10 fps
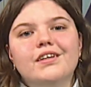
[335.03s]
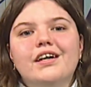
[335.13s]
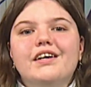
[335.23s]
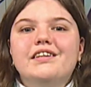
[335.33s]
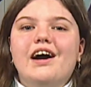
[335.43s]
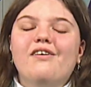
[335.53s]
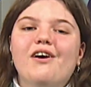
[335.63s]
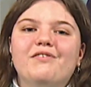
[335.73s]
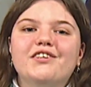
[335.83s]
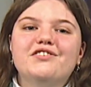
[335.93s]
Now
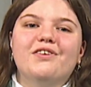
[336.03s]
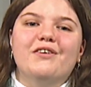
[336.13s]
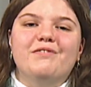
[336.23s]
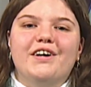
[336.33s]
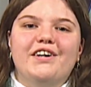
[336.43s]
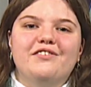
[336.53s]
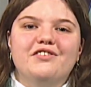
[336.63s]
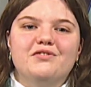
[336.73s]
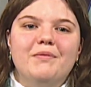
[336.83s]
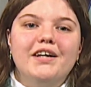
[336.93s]
over to our very own
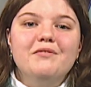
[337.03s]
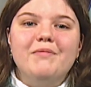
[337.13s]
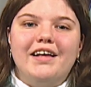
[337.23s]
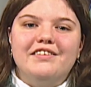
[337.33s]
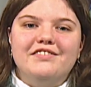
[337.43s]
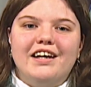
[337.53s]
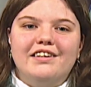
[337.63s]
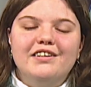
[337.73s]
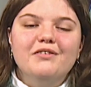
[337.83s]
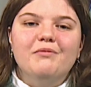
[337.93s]
newsman, Matthew
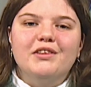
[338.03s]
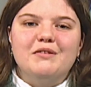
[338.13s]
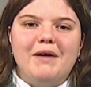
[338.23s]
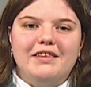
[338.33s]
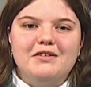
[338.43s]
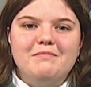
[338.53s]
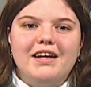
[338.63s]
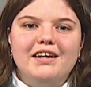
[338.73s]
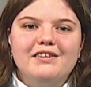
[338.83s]
Degner, with the Matthew Minute.